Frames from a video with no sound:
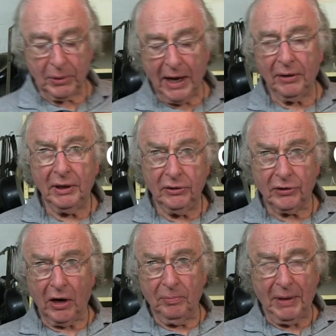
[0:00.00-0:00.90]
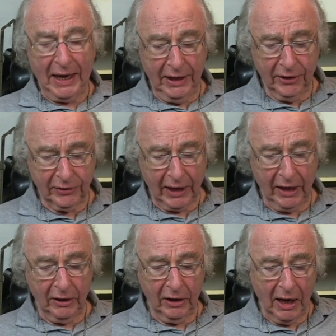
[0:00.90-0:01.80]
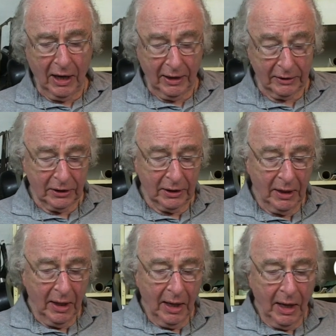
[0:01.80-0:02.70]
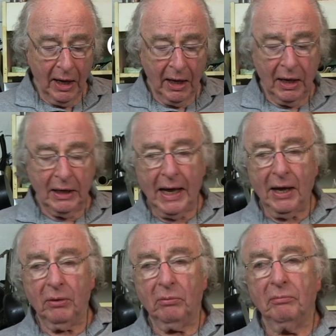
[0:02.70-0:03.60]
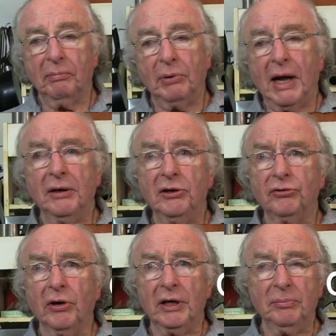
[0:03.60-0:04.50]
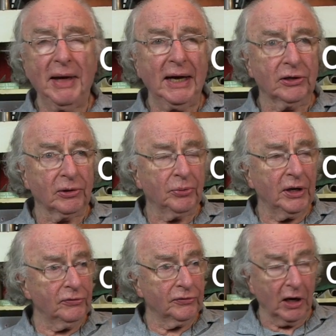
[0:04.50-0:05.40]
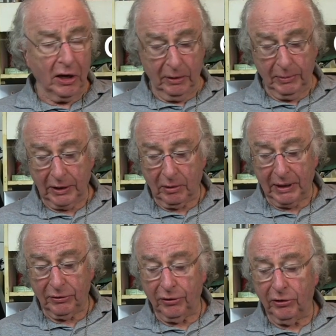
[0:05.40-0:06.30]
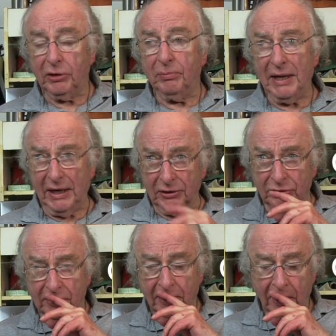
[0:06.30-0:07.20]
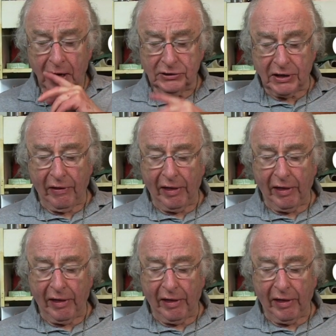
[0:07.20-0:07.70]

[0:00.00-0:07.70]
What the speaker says: brownies are baked and are hot. Now, brownies are only baked a brief time, like about 30 minutes, so